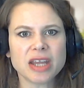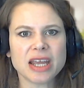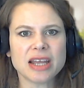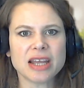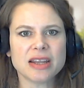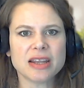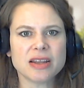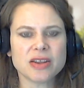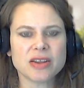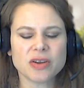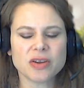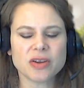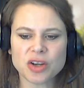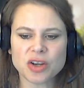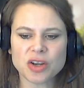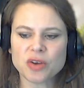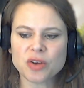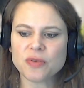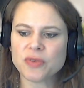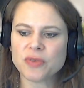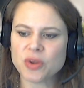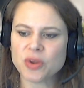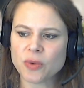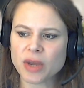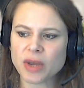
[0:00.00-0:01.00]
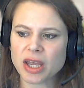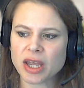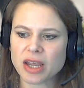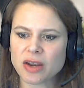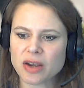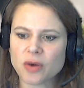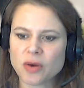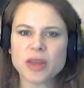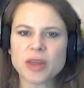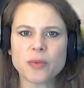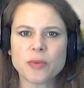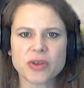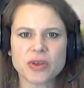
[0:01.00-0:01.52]
and they're interviewing
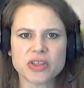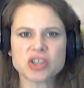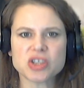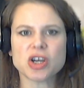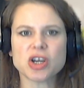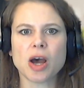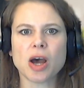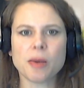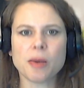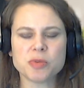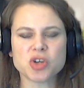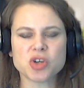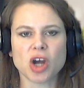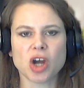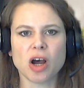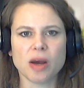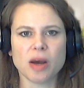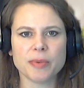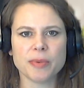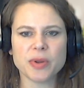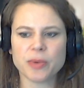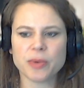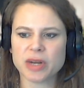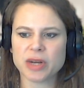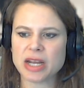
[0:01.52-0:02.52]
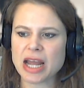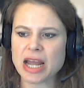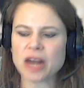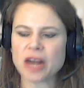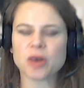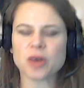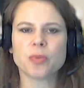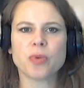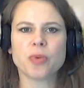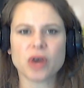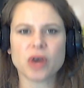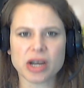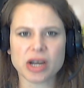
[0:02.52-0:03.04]
or they want the top job they want an
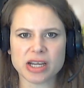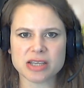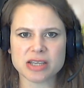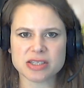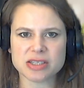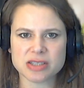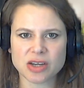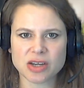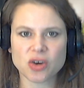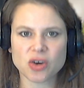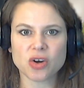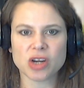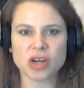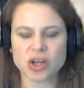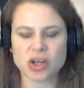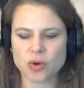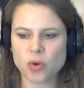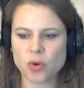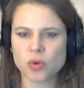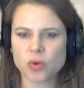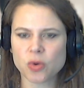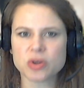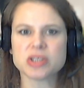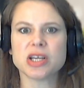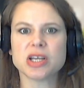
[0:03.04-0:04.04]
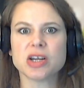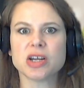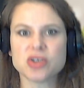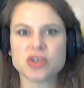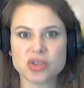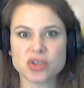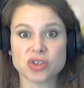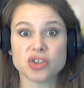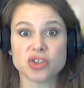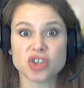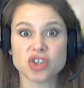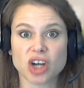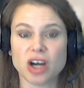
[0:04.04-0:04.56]
enterprise you know
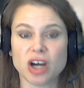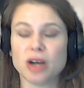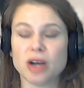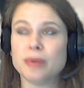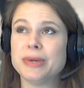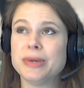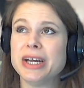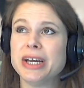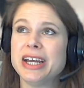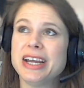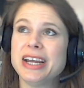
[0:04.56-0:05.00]
horizontal job